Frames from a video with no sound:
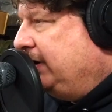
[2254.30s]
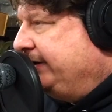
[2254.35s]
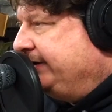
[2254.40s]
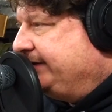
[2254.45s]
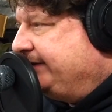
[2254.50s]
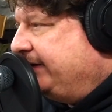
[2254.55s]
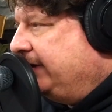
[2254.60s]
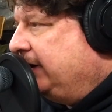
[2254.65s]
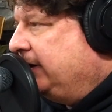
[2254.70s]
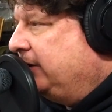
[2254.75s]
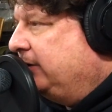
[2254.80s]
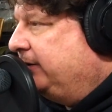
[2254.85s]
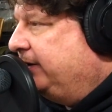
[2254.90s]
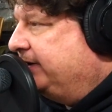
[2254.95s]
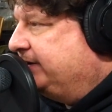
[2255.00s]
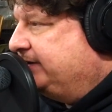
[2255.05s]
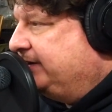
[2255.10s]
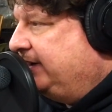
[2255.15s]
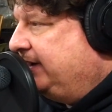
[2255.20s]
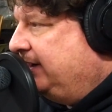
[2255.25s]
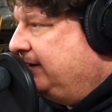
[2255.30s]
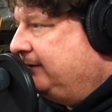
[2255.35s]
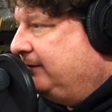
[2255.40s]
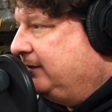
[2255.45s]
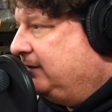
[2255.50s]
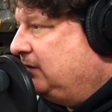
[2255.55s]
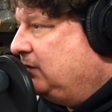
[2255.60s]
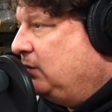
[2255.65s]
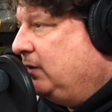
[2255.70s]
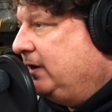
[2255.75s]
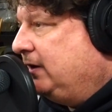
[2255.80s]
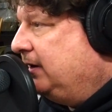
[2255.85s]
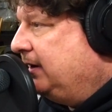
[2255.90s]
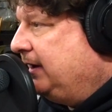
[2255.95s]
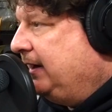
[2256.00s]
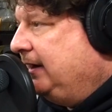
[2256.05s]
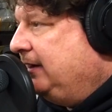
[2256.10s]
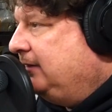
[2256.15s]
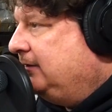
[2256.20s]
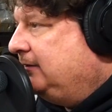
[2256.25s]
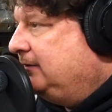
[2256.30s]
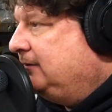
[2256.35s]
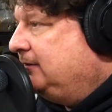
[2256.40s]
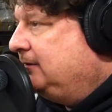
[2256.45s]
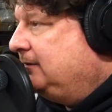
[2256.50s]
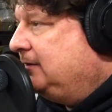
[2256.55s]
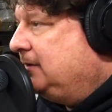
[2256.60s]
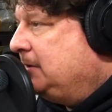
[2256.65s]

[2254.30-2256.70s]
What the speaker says: Wells Fargo doesn't have a Twitter account?